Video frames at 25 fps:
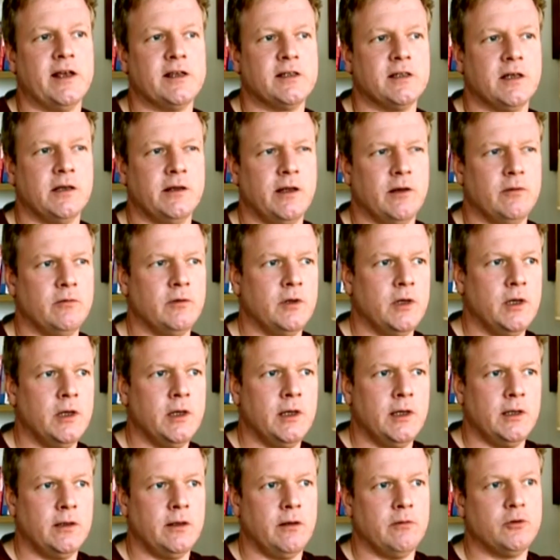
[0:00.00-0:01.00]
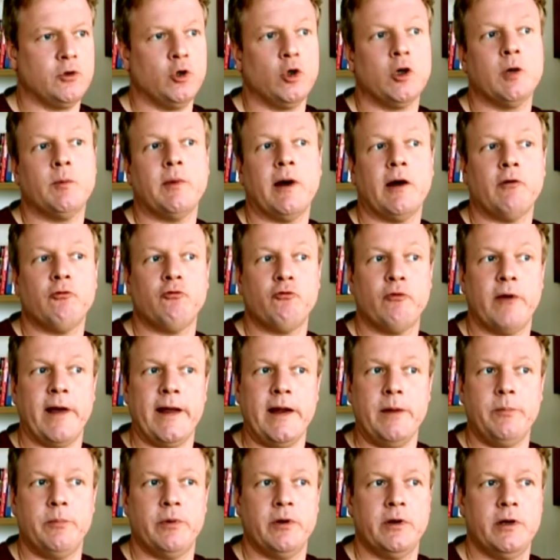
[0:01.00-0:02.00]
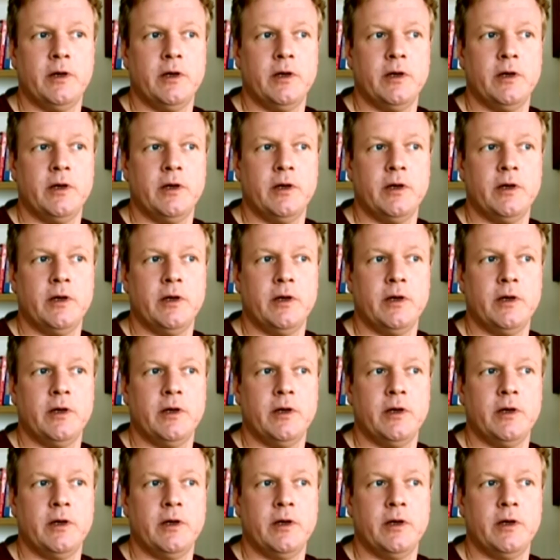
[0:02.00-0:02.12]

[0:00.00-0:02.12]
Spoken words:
So they'll talk about rape,